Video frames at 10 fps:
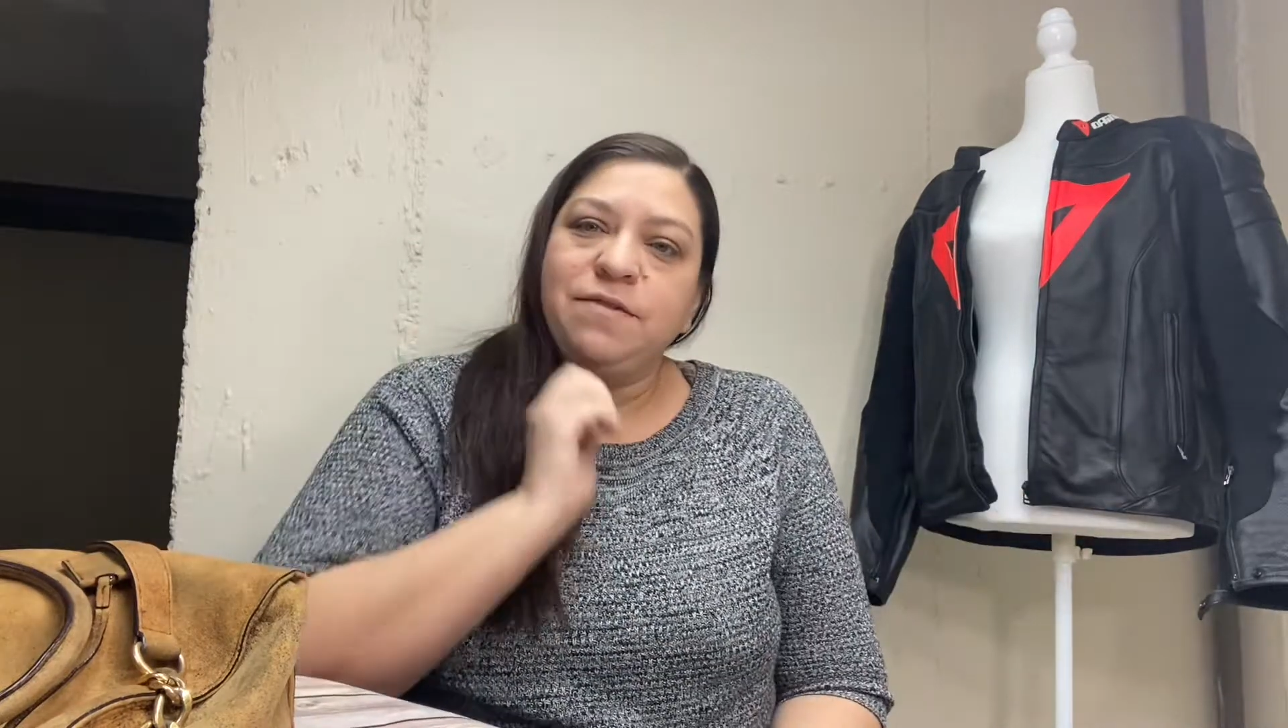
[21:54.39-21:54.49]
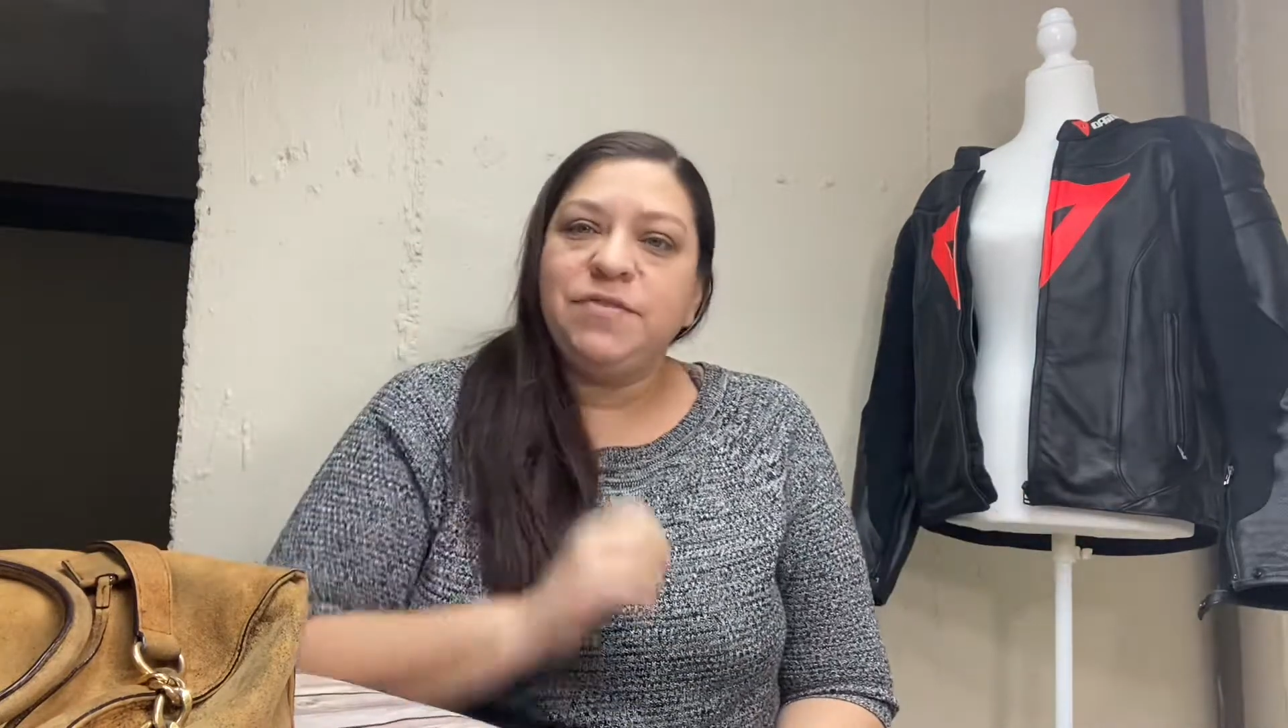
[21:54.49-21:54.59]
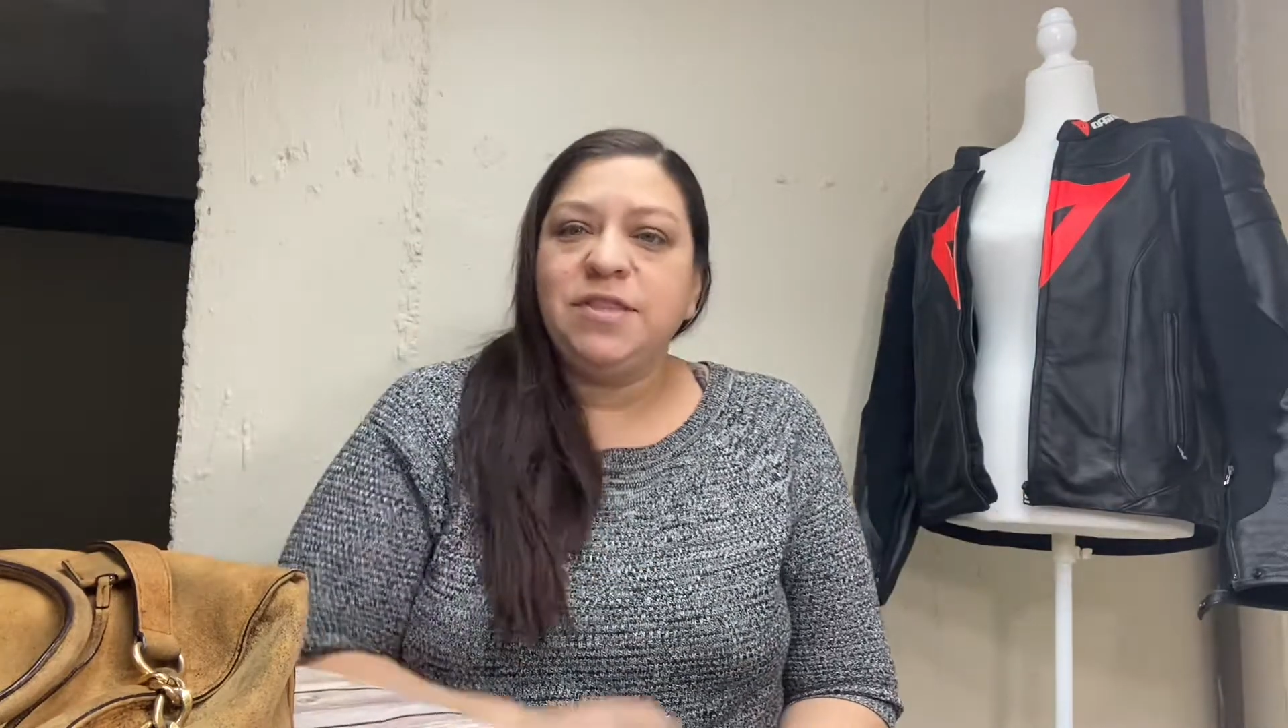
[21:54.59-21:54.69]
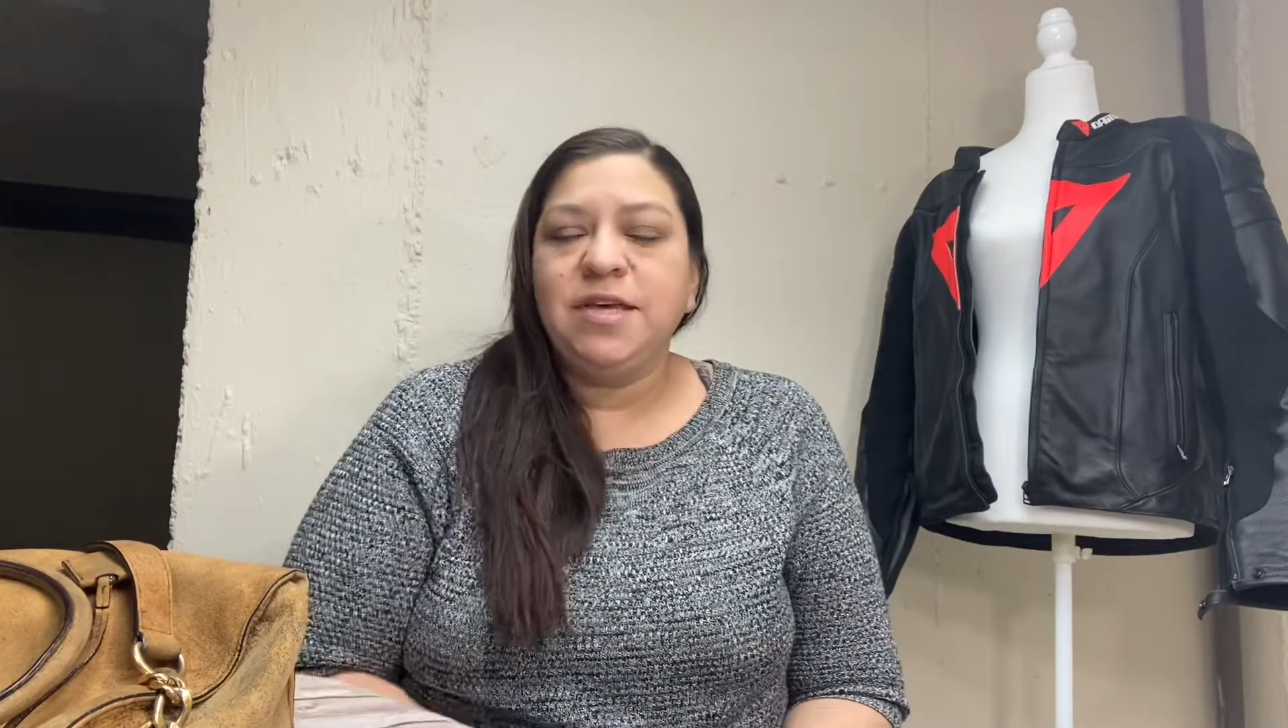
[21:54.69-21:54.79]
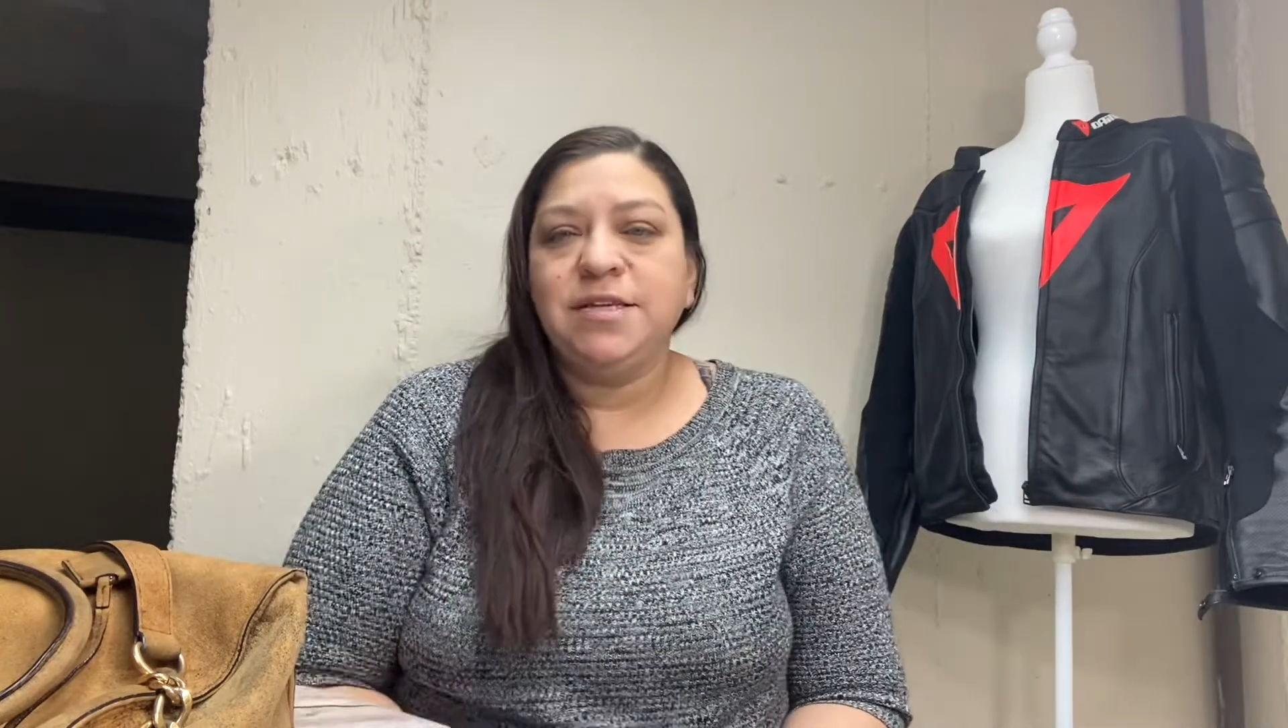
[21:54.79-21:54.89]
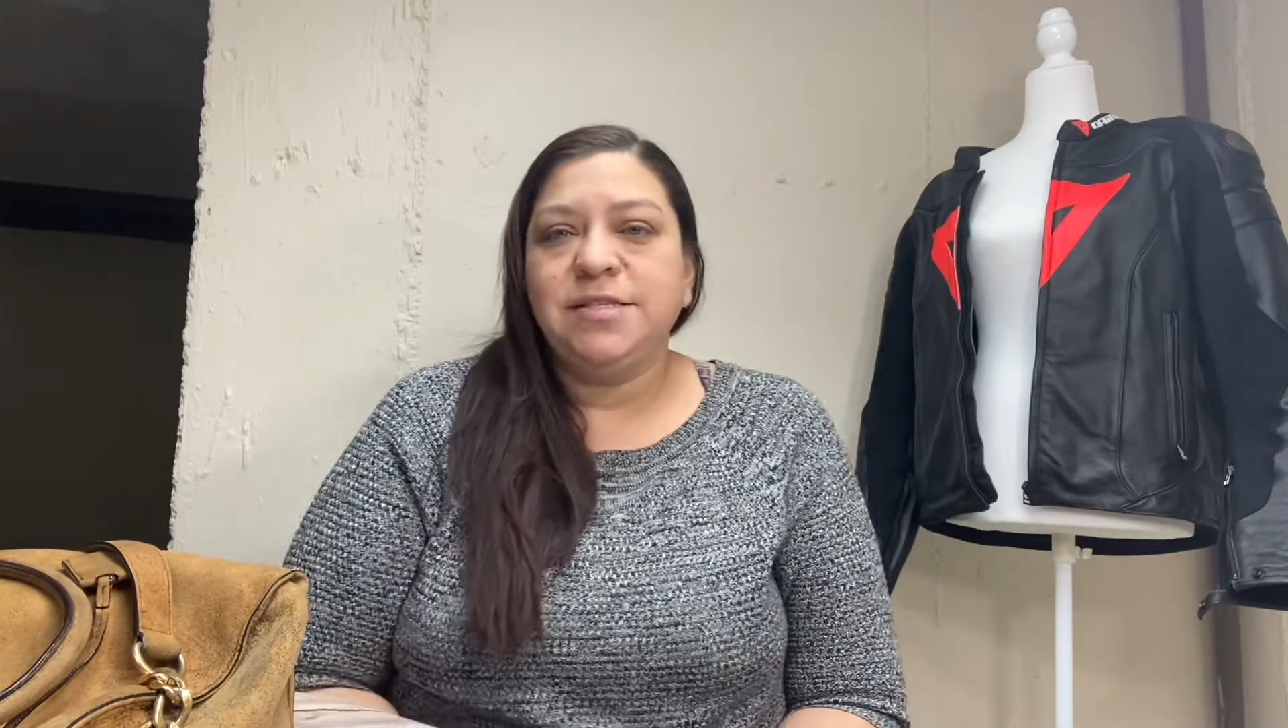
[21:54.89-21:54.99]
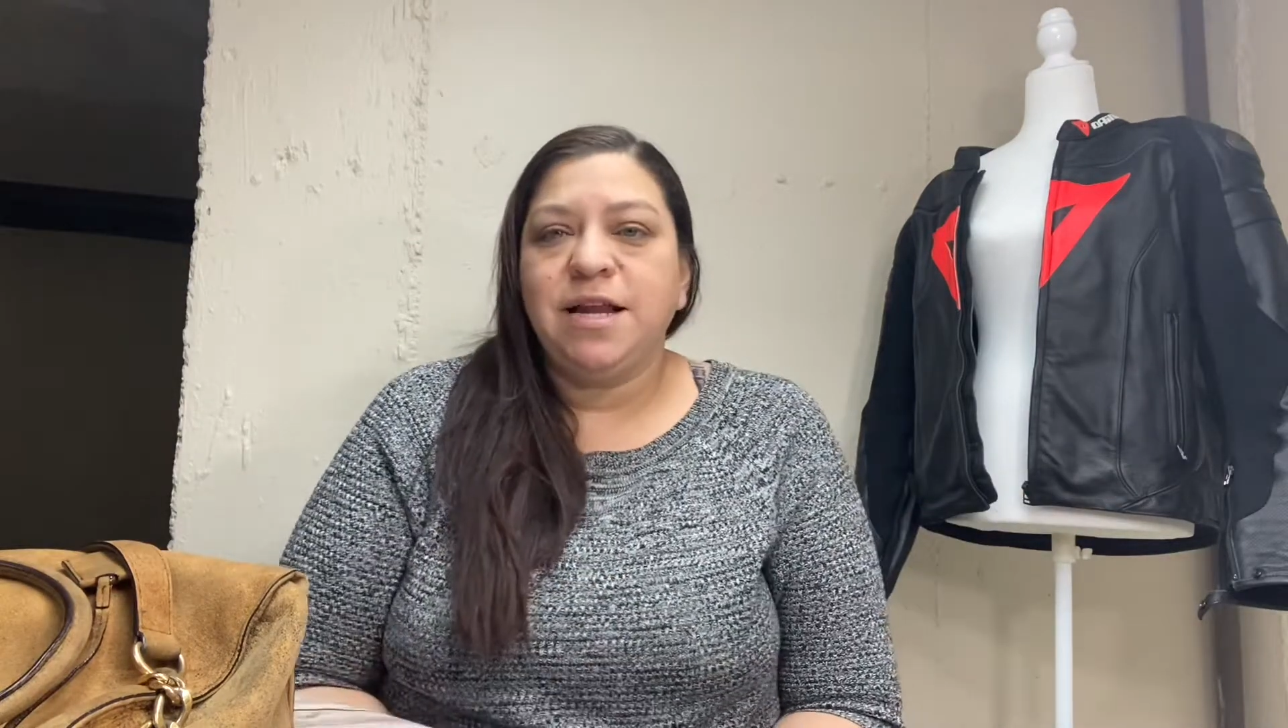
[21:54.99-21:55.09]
of the things